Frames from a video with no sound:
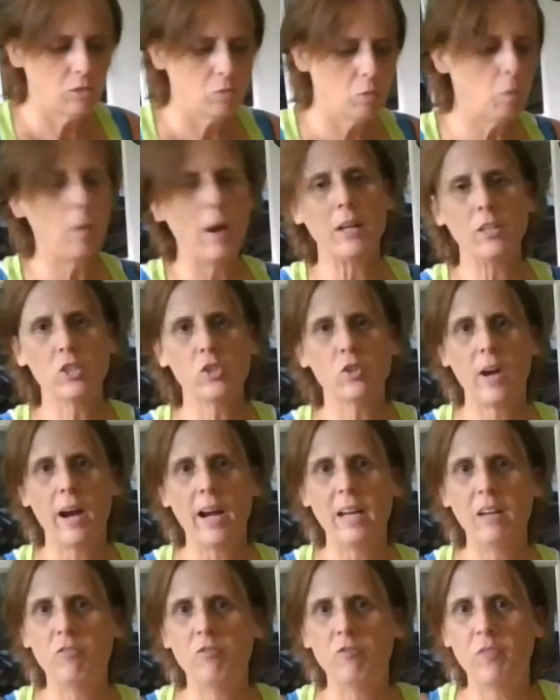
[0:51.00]
we want to try
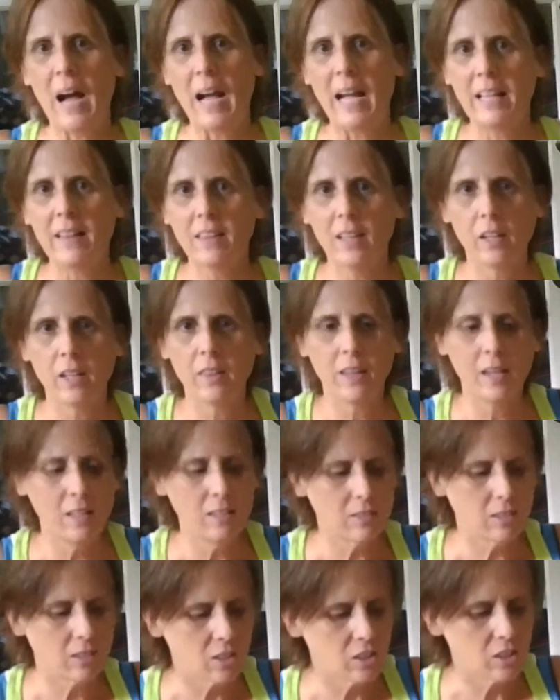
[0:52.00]
and find the
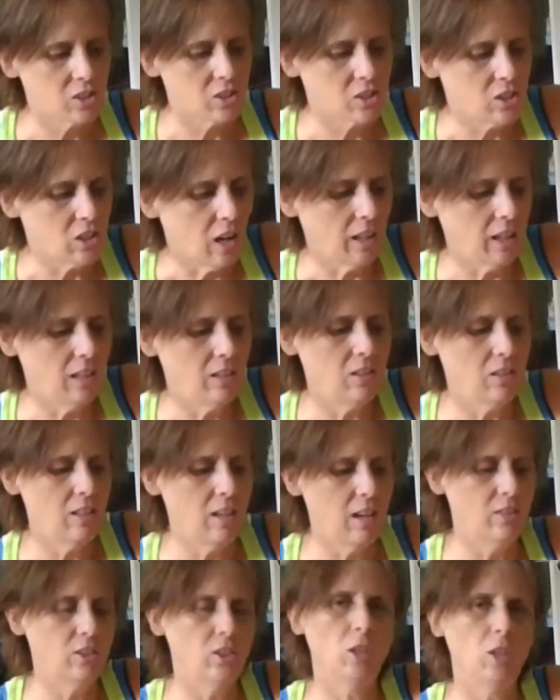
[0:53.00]
things that are stuck into the
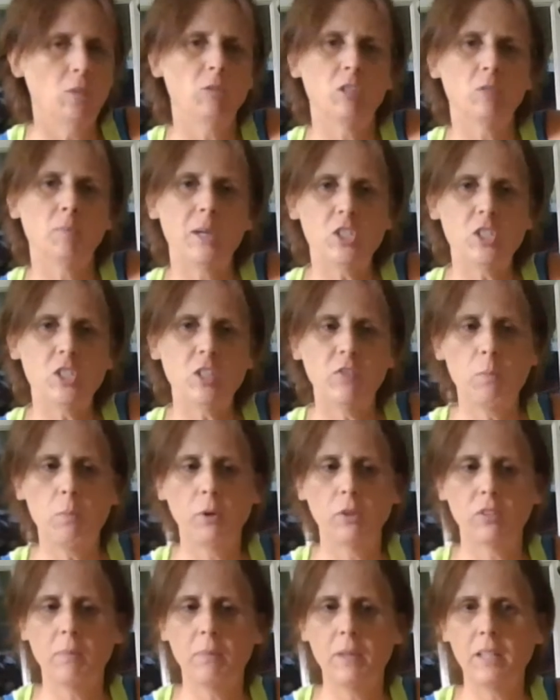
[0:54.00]
ice cubes, especially if you
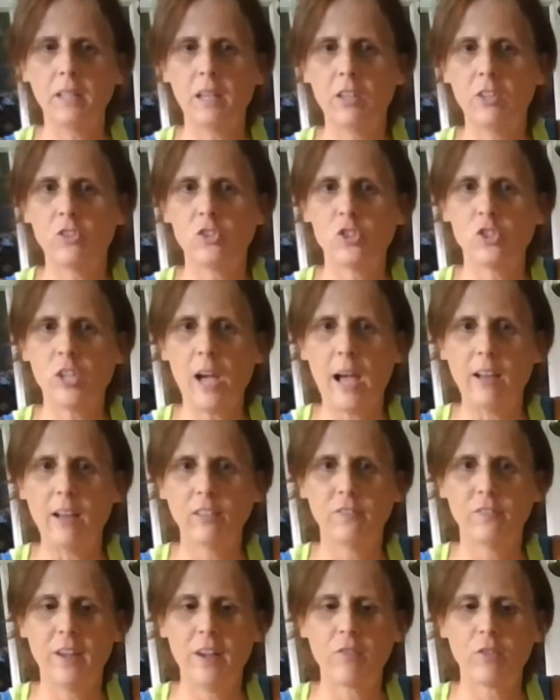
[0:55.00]
put something that is your
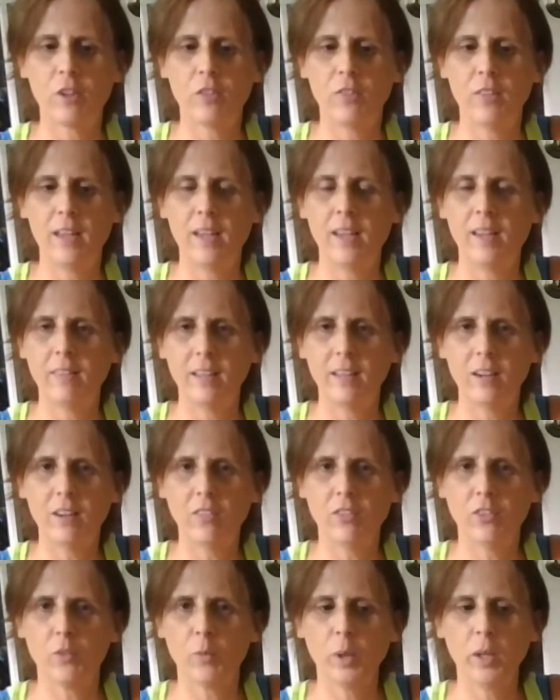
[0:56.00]
child's favorite thing in
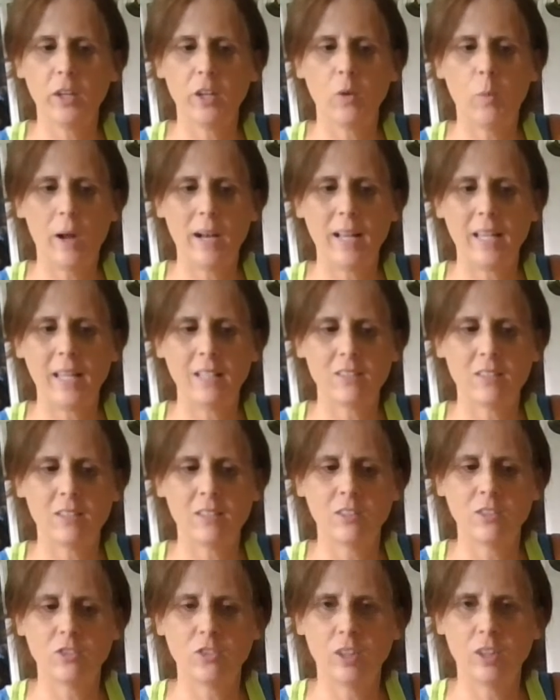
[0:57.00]
there, they're really going to want to get to
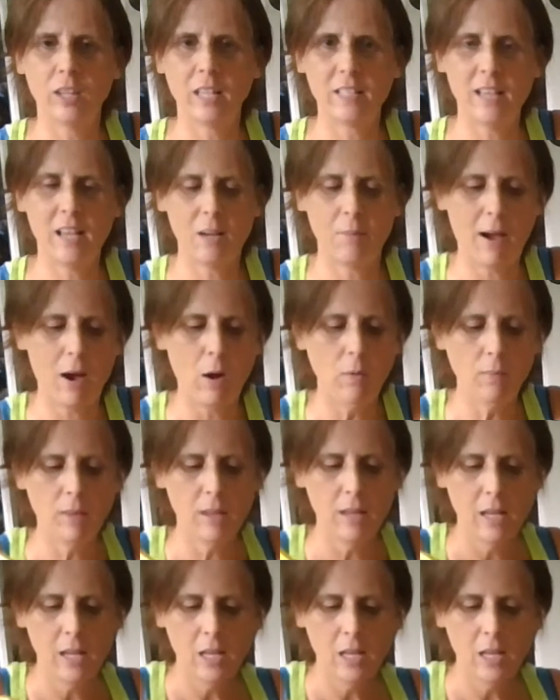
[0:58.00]
those so they can take them out.